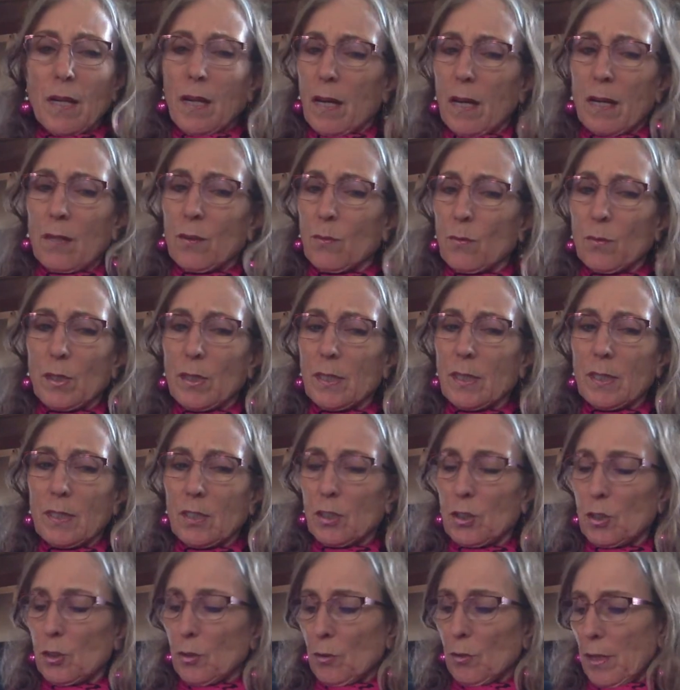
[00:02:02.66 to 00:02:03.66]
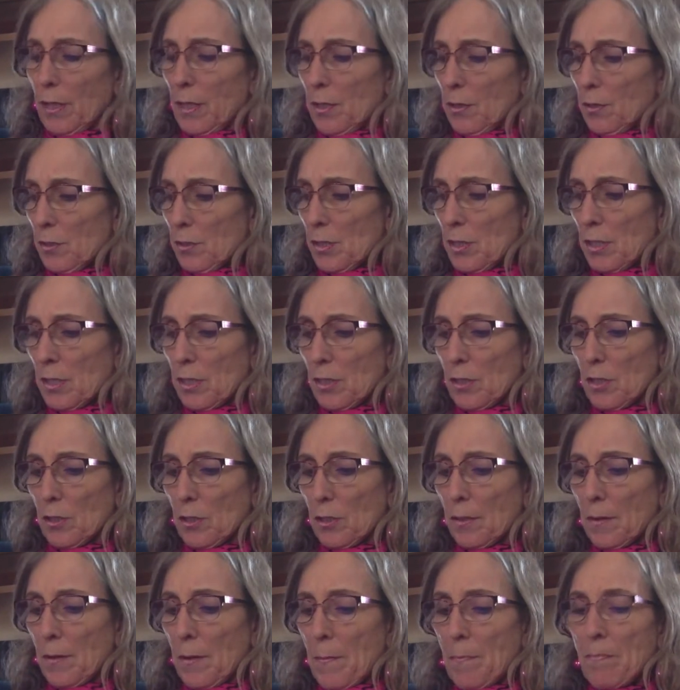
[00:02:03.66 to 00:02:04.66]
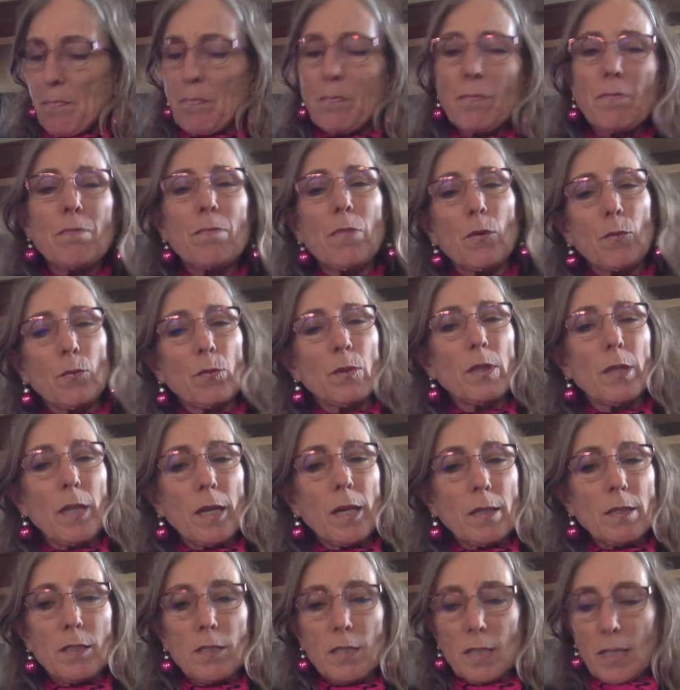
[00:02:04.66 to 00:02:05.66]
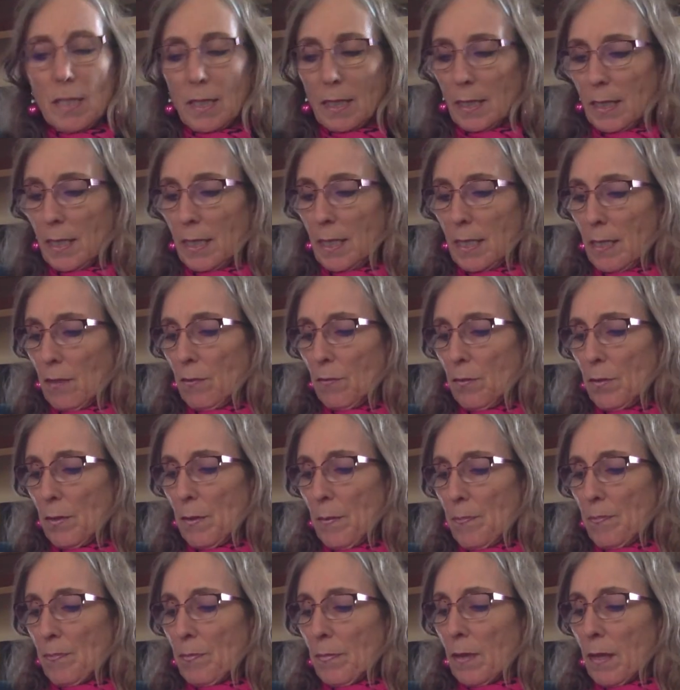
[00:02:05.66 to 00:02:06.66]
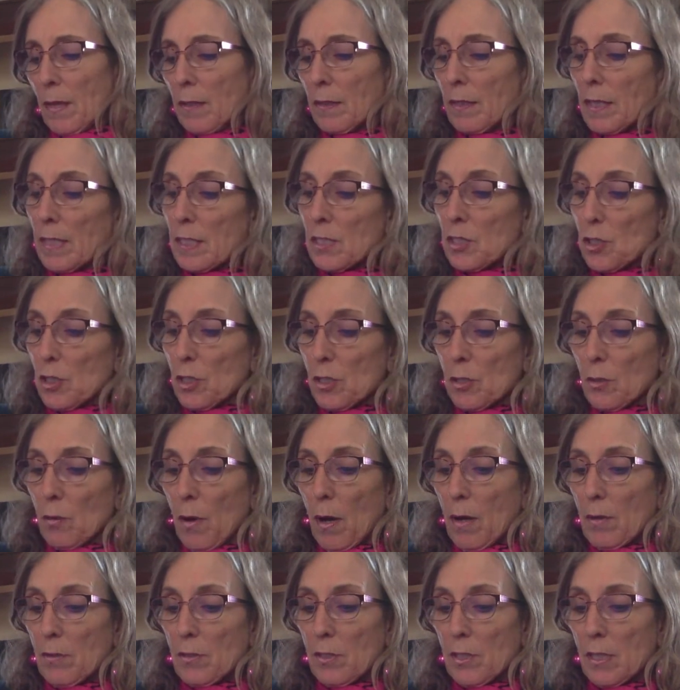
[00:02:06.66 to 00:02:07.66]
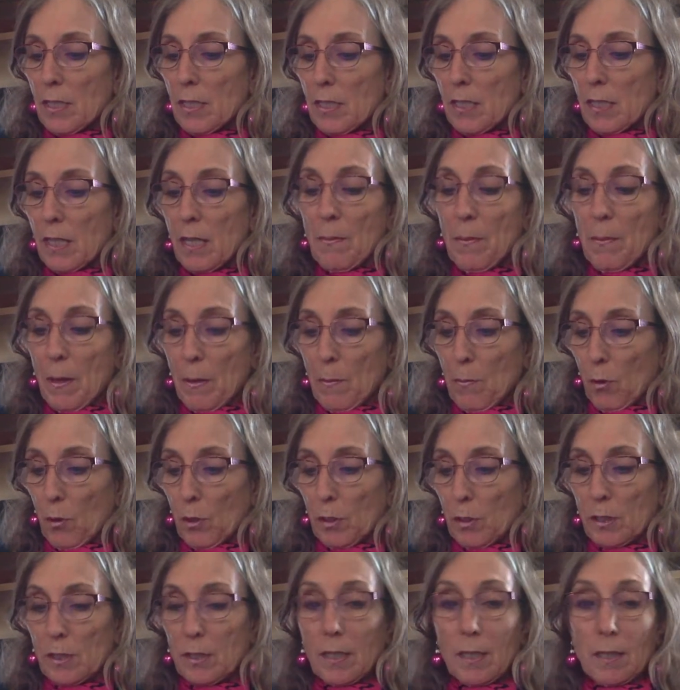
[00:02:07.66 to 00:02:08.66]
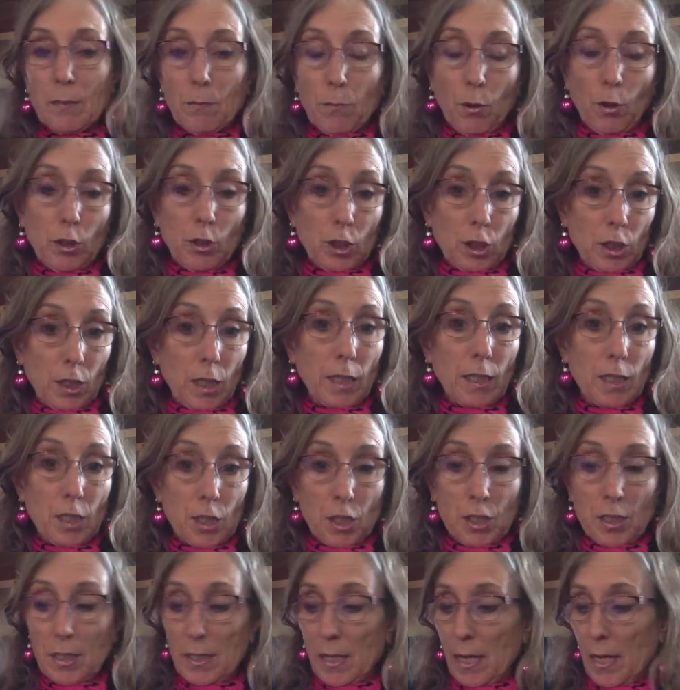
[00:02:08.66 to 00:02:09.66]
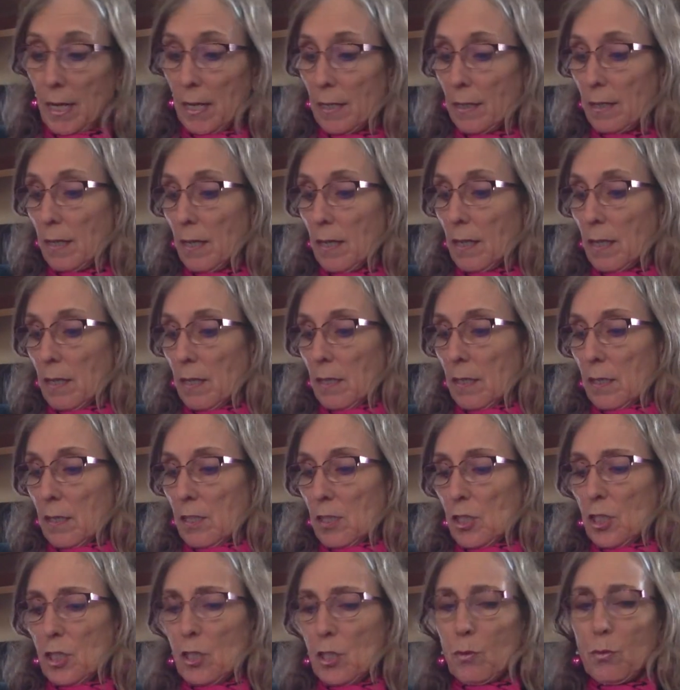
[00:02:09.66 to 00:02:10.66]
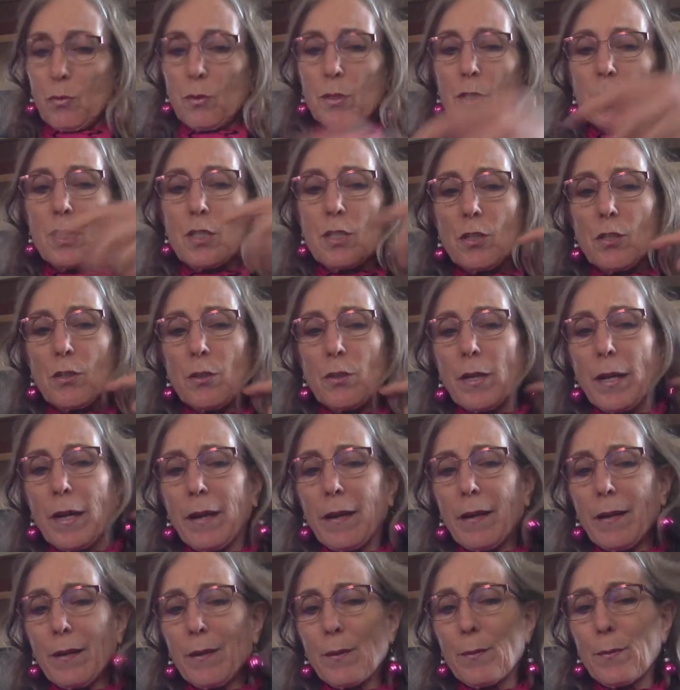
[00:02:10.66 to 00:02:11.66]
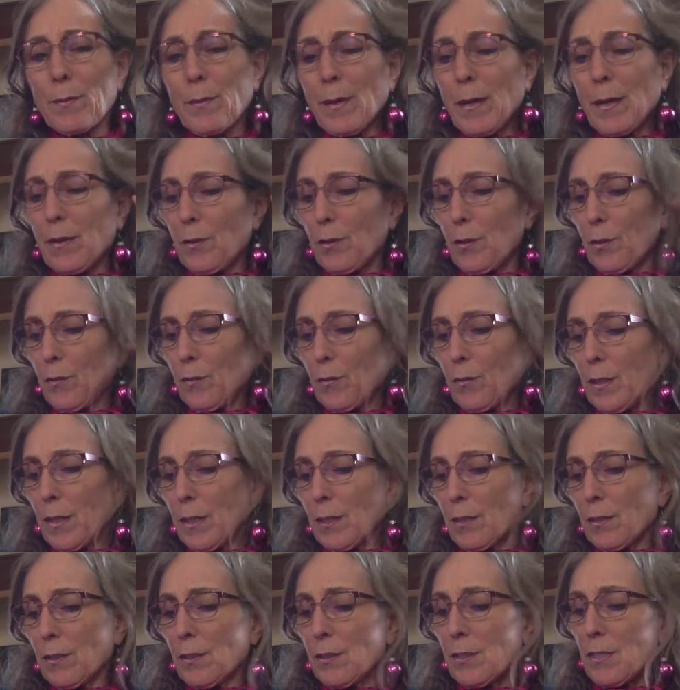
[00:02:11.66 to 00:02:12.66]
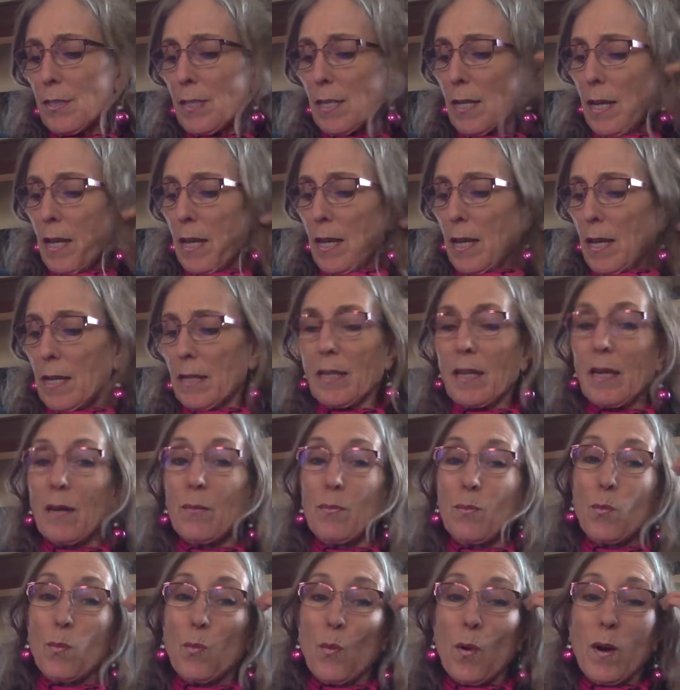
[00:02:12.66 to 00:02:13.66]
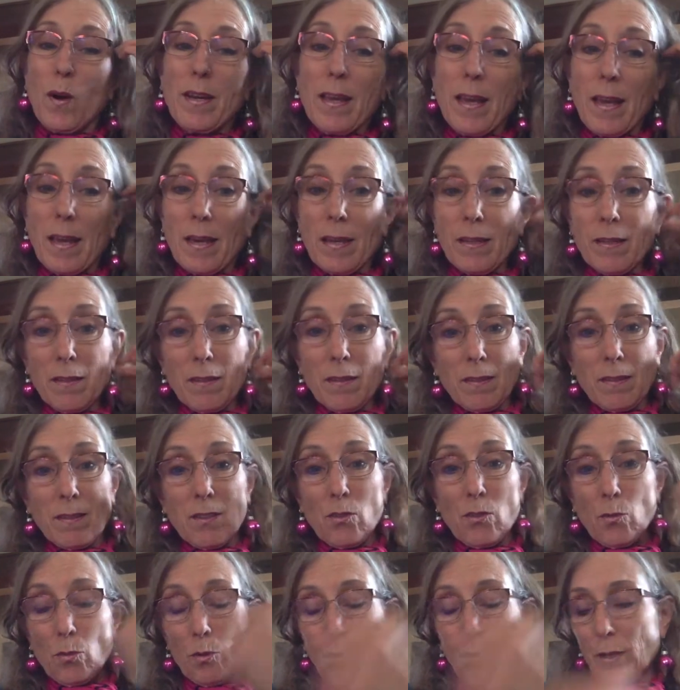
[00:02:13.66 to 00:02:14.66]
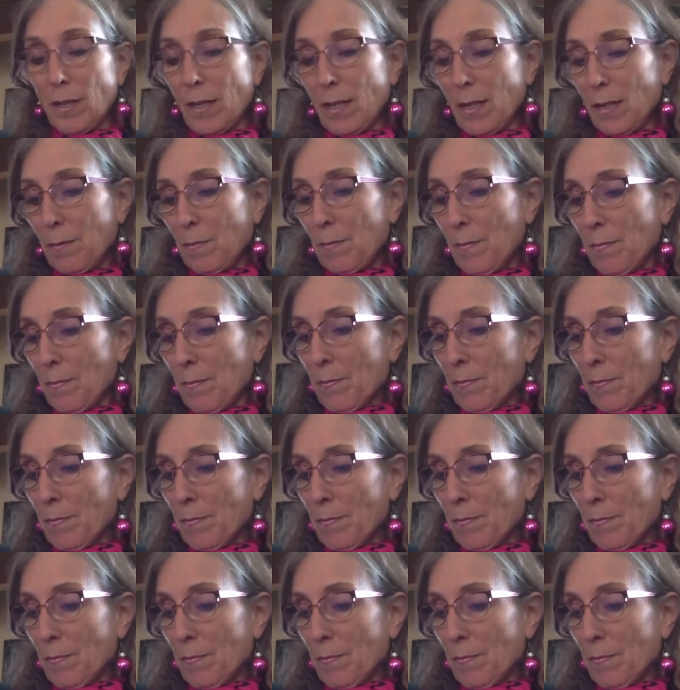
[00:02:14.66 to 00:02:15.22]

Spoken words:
unwilling to join her sister, but reluctant to leave. "Let's just go out to the sleeping porch, like she said." She twisted her hair around her fingers and kept one hand on the doorknob.